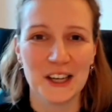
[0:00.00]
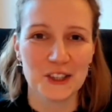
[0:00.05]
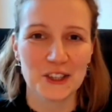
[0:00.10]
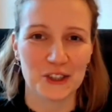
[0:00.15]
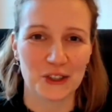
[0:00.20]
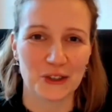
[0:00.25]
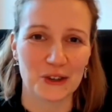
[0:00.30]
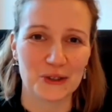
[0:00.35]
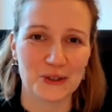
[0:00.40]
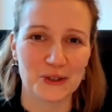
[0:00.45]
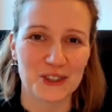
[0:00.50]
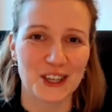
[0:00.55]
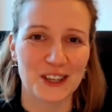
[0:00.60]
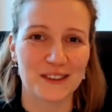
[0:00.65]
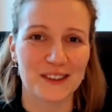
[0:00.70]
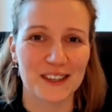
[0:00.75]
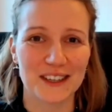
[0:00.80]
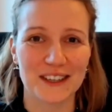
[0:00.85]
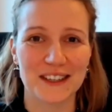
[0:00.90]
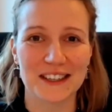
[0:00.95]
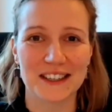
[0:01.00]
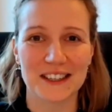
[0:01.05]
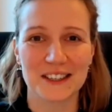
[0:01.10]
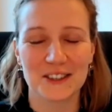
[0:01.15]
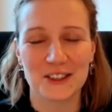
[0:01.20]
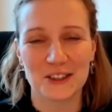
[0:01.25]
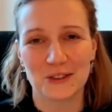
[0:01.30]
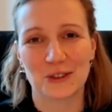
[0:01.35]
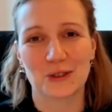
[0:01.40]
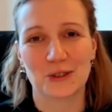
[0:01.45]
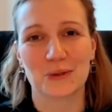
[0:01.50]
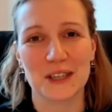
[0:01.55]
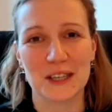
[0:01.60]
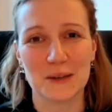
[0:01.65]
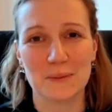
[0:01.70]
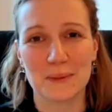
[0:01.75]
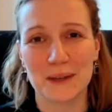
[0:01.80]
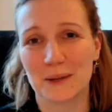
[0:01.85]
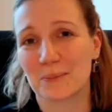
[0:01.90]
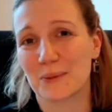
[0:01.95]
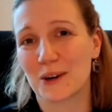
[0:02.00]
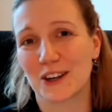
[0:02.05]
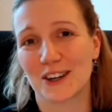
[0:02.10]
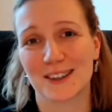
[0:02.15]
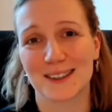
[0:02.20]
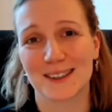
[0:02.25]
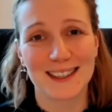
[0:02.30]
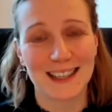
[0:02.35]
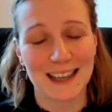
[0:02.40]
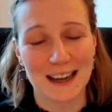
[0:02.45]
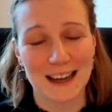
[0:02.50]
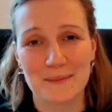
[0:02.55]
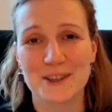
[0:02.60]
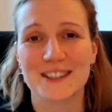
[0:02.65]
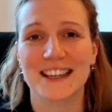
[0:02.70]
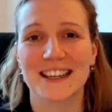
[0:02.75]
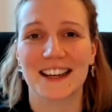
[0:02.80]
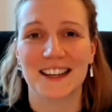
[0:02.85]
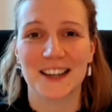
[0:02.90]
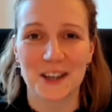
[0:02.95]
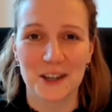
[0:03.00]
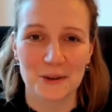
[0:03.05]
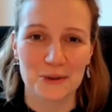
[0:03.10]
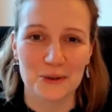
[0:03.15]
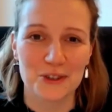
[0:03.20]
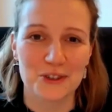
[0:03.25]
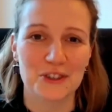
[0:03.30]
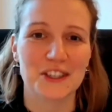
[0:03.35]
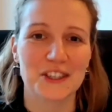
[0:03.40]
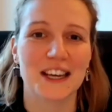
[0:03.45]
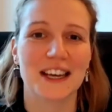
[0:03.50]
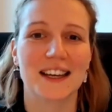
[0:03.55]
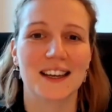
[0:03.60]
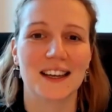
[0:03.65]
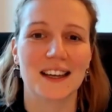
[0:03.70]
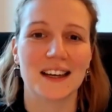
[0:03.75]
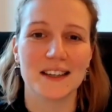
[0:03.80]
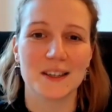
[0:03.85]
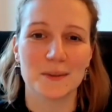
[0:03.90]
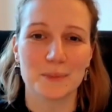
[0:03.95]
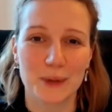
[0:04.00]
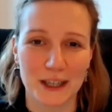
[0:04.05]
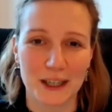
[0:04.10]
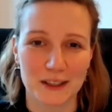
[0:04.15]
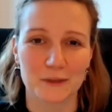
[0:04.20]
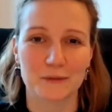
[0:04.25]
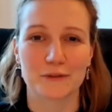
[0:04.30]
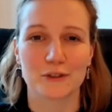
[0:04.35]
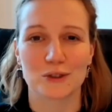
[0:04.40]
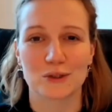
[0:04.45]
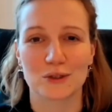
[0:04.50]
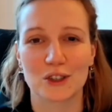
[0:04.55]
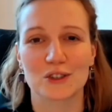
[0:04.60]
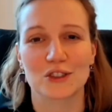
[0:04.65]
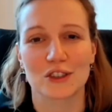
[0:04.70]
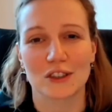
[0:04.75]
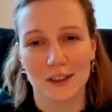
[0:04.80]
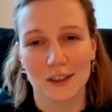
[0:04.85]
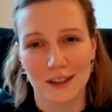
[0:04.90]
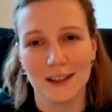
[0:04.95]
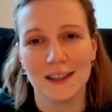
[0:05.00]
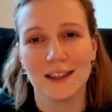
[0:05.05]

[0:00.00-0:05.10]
So those are the three big buckets: climate tech, inclusion tech, and impact infrastructure.